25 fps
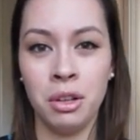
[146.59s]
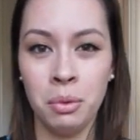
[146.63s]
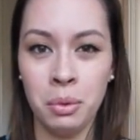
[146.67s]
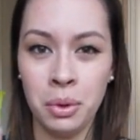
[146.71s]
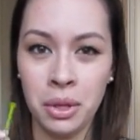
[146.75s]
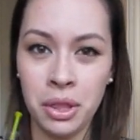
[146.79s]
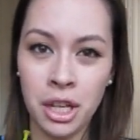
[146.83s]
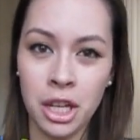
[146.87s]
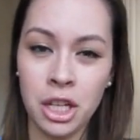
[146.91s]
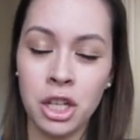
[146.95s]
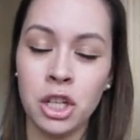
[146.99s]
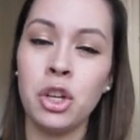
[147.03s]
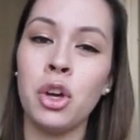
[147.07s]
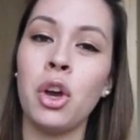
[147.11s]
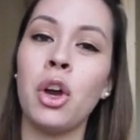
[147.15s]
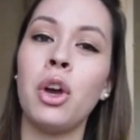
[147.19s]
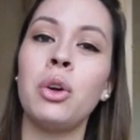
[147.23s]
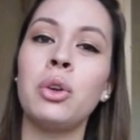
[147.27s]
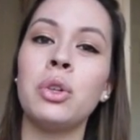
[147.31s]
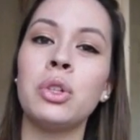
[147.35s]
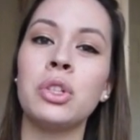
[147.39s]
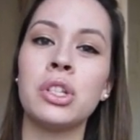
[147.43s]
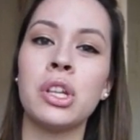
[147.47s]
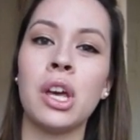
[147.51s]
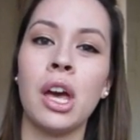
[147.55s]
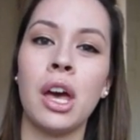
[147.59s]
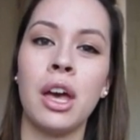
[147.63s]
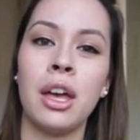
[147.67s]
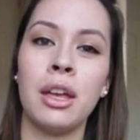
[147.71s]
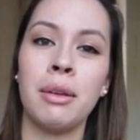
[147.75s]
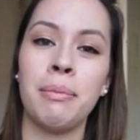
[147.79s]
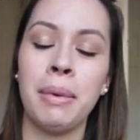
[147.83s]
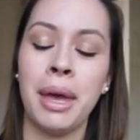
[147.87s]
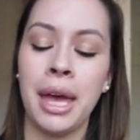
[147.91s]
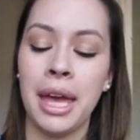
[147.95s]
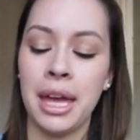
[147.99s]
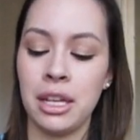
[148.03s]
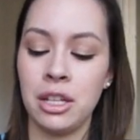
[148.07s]
within your own
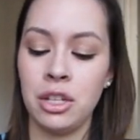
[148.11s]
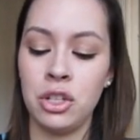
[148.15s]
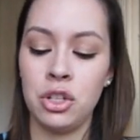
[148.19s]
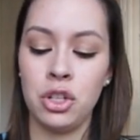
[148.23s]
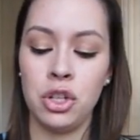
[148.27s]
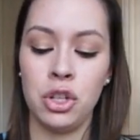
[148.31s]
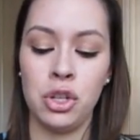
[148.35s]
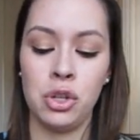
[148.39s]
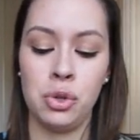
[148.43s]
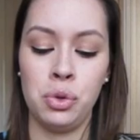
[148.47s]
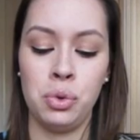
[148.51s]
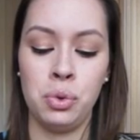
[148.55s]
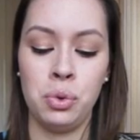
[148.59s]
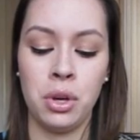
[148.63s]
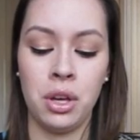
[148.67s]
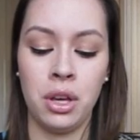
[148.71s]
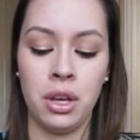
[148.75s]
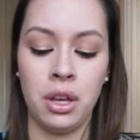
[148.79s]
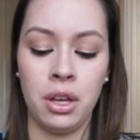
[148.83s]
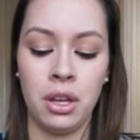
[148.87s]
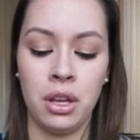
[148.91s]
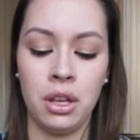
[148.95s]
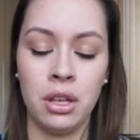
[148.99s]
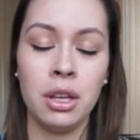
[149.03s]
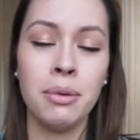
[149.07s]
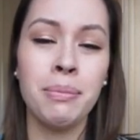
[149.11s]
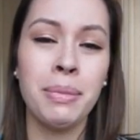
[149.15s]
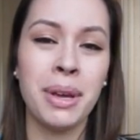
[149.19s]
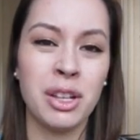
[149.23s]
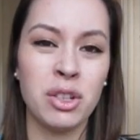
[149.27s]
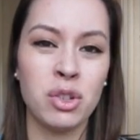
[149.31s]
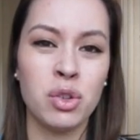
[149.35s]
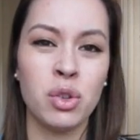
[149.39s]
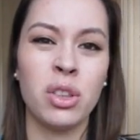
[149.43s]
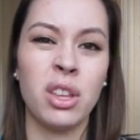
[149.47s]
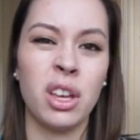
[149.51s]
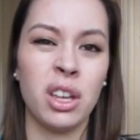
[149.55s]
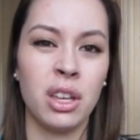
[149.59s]
time, and you make
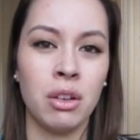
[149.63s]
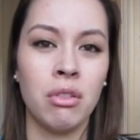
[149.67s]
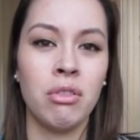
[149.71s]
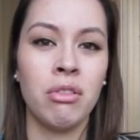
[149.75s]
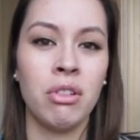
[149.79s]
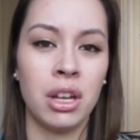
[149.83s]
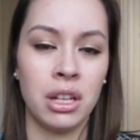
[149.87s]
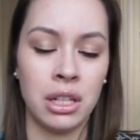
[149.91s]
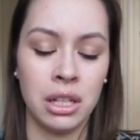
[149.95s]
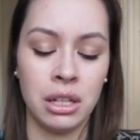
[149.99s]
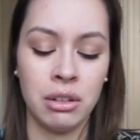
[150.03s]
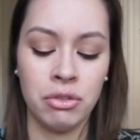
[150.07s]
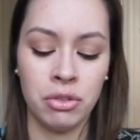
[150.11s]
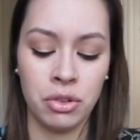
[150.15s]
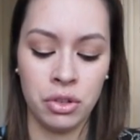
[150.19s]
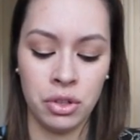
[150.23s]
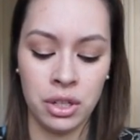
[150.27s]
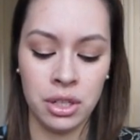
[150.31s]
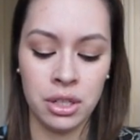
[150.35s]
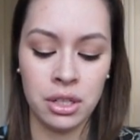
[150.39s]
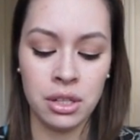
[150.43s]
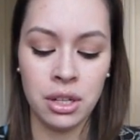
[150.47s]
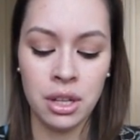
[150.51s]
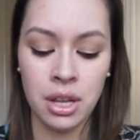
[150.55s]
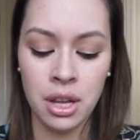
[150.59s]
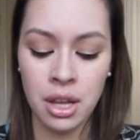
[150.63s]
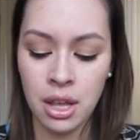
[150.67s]
sure that you're ready for it.